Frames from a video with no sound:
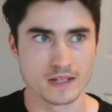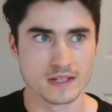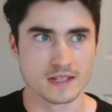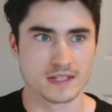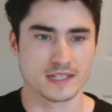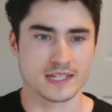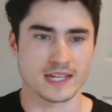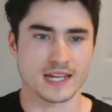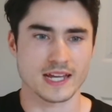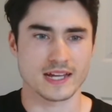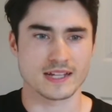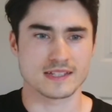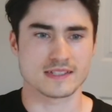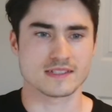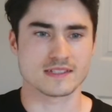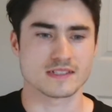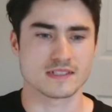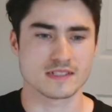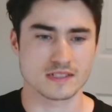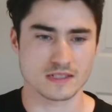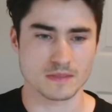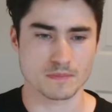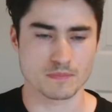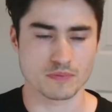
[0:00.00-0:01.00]
Yeah, it's
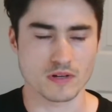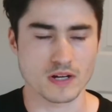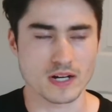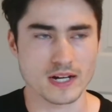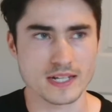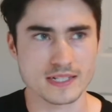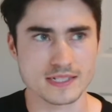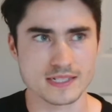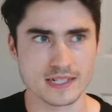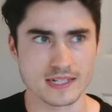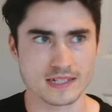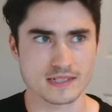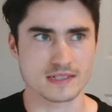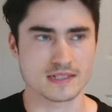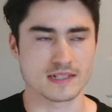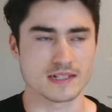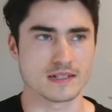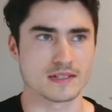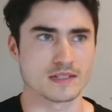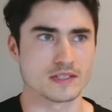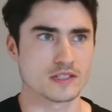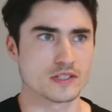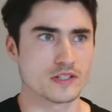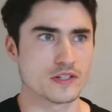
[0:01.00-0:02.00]
surprising, isn't
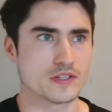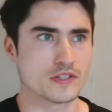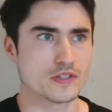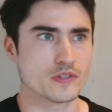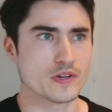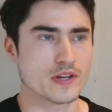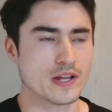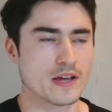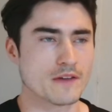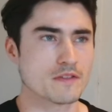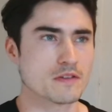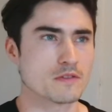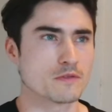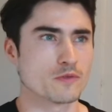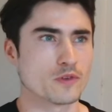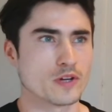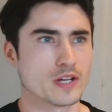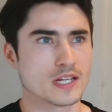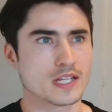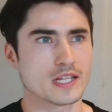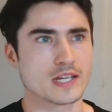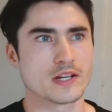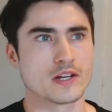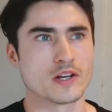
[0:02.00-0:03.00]
it? You never
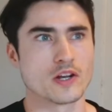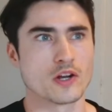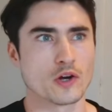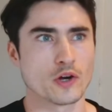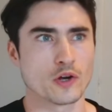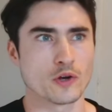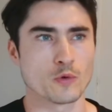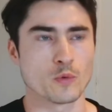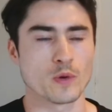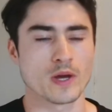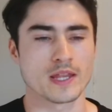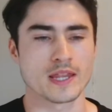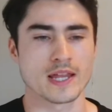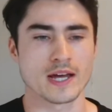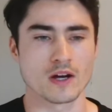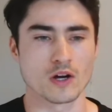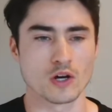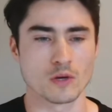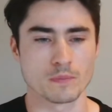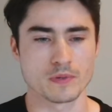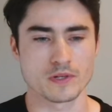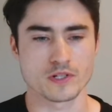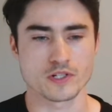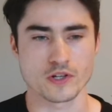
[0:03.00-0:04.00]
really know where that
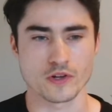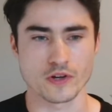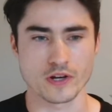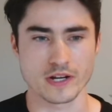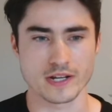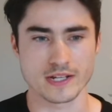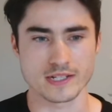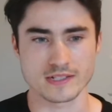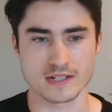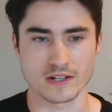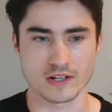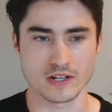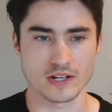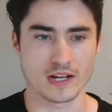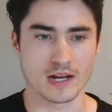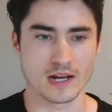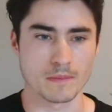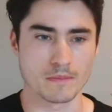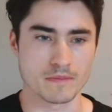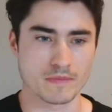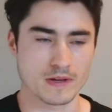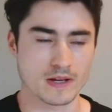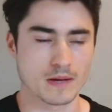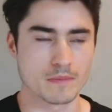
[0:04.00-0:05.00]
opportunity is going
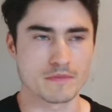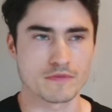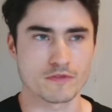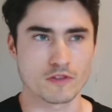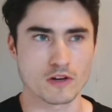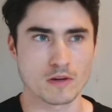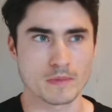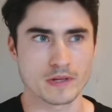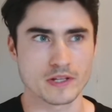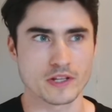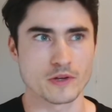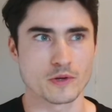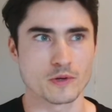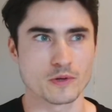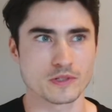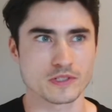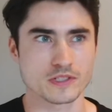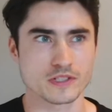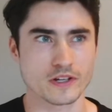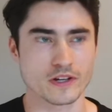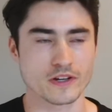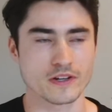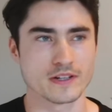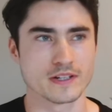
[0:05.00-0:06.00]
to come from, and you
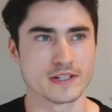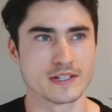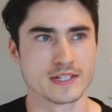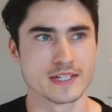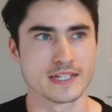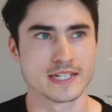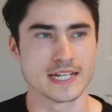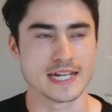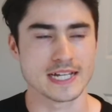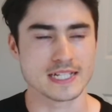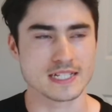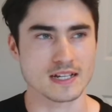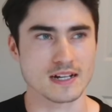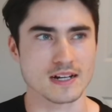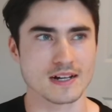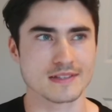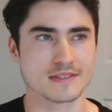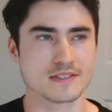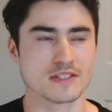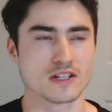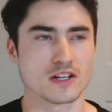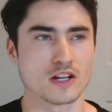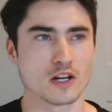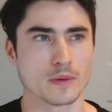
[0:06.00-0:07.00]
also it's hard
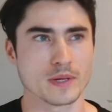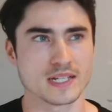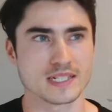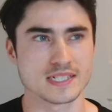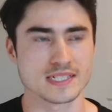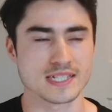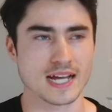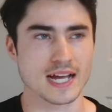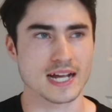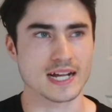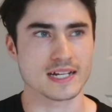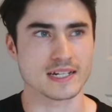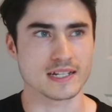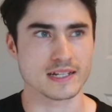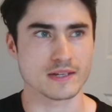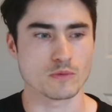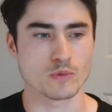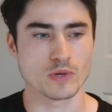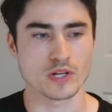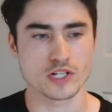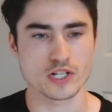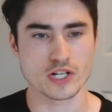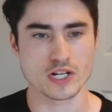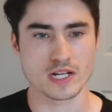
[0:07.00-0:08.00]
to know exactly
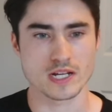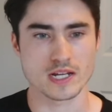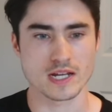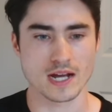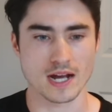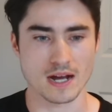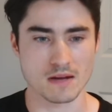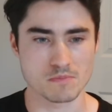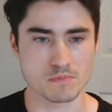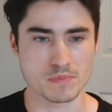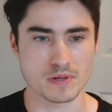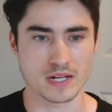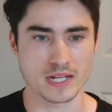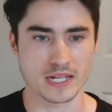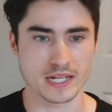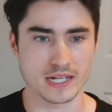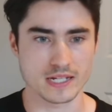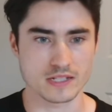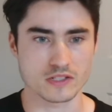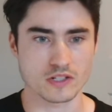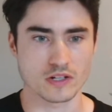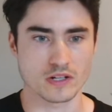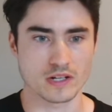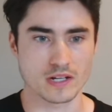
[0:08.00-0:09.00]
which company
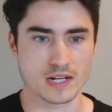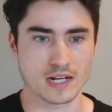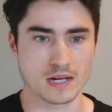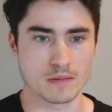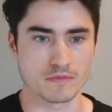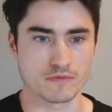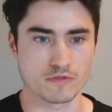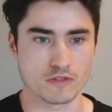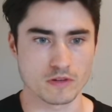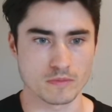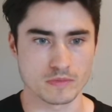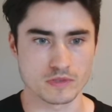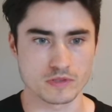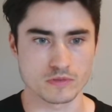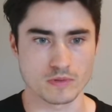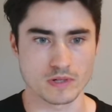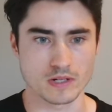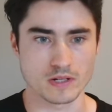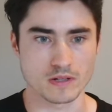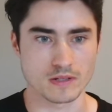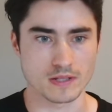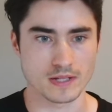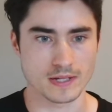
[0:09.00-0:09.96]
it's going to come from as well.